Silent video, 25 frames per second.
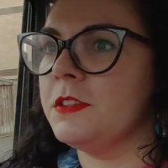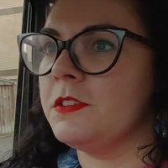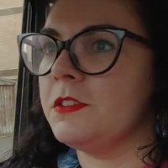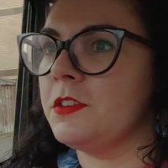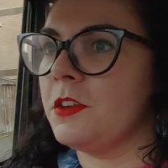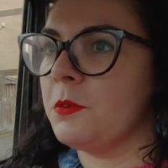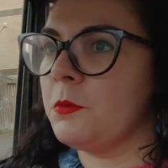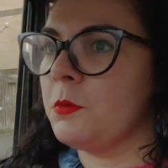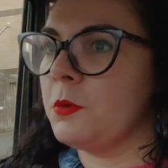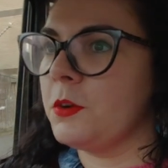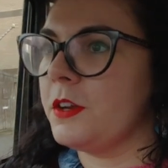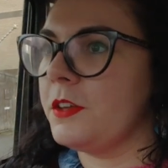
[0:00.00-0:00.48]
And
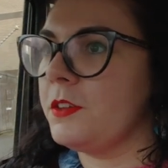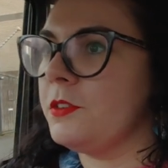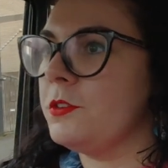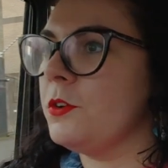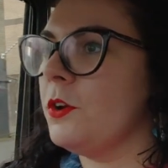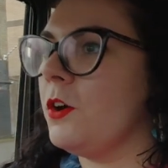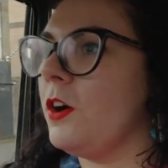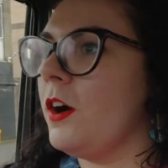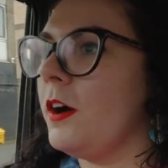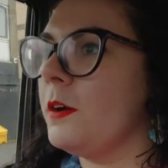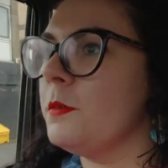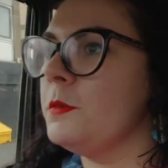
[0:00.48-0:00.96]
so what I
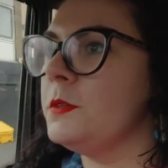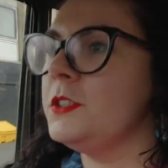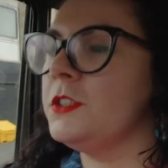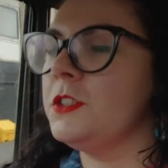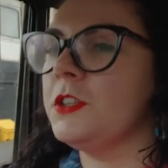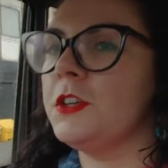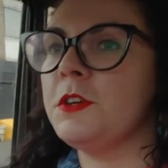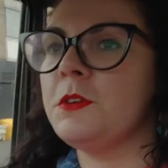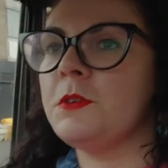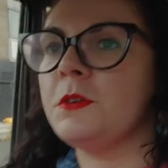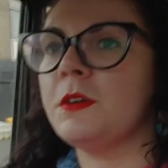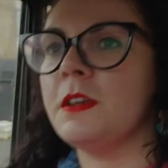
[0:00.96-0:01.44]
thought I would
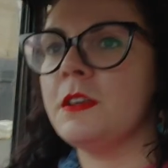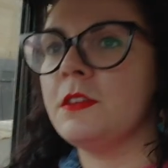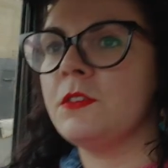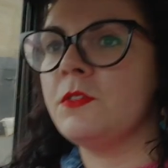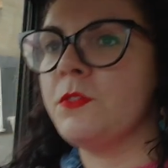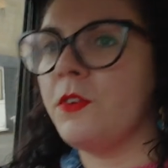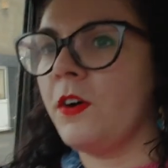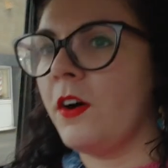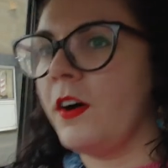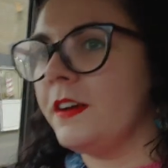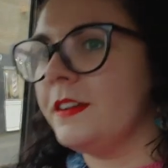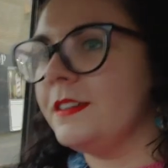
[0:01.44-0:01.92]
do
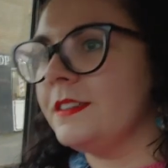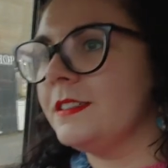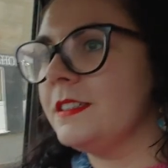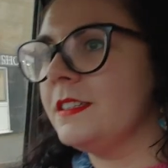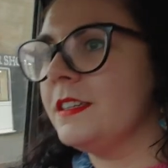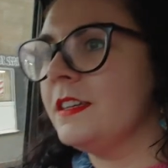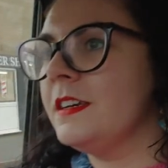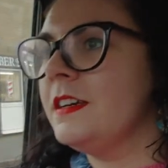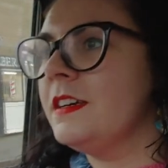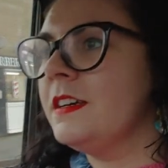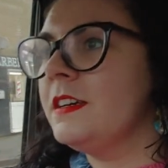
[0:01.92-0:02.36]
is find